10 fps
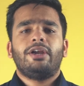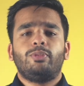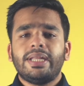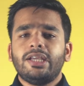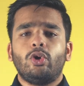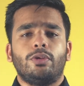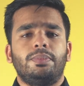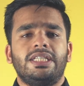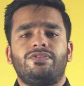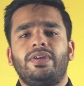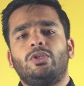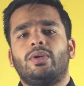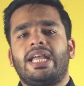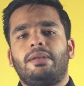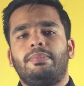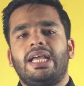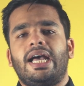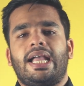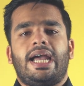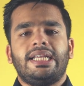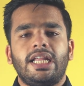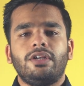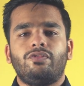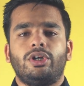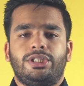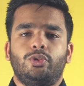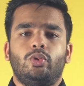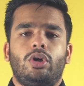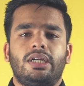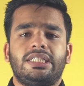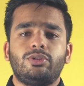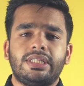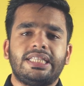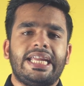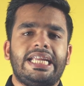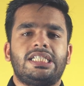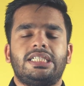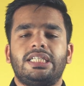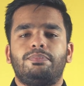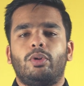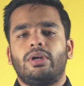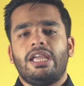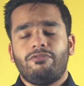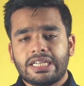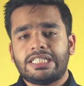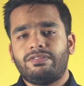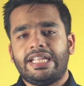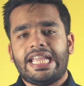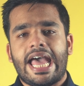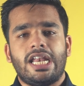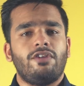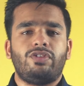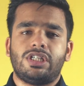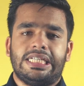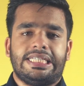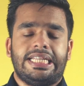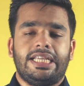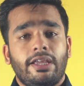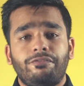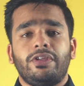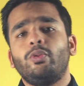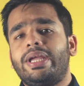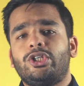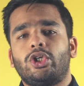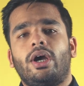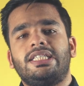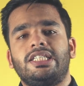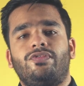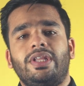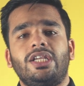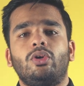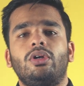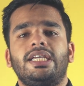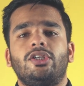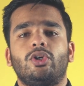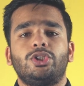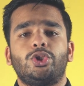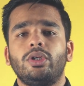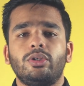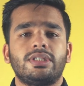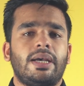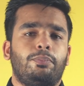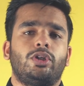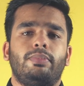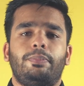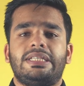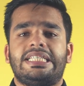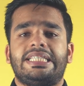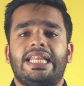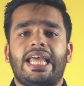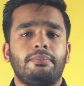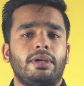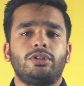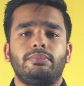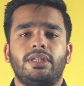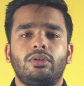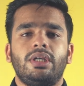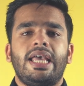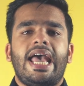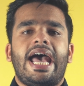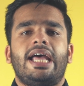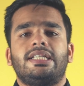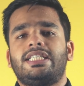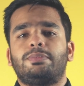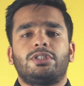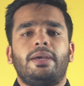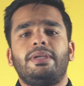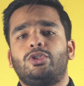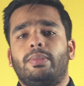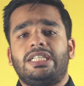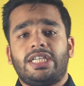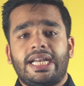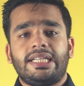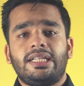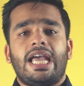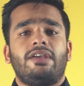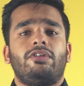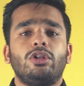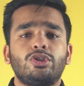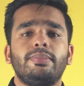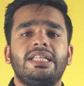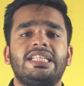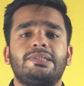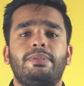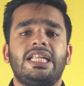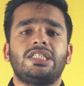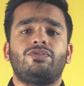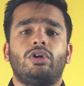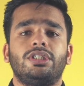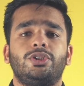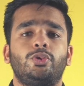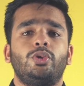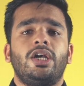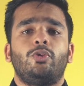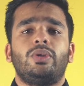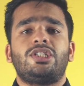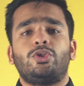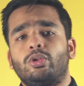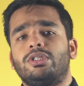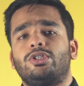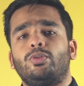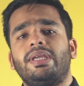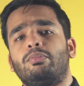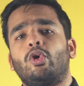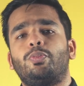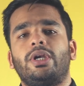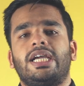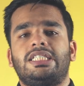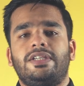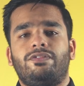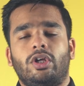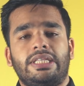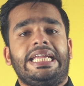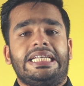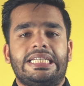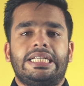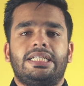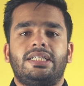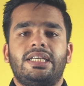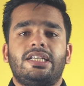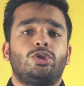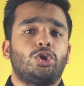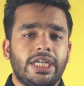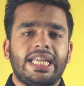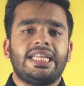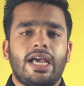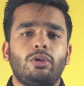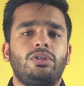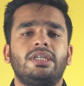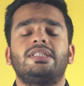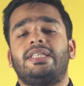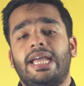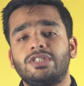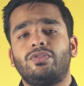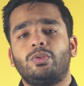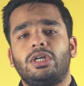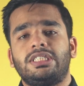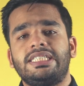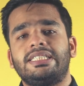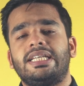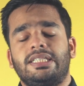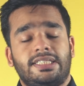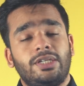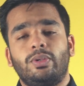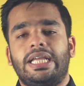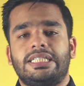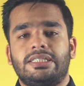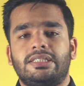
I really hope this video can be a guideline for you on using the internet more effectively and efficiently. If you enjoyed this video, you can show your support by pressing the like button below and subscribing to my channel. I have also made this playlist for you with tools to be more productive on the internet. So check it out. Thanks for watching and see you later.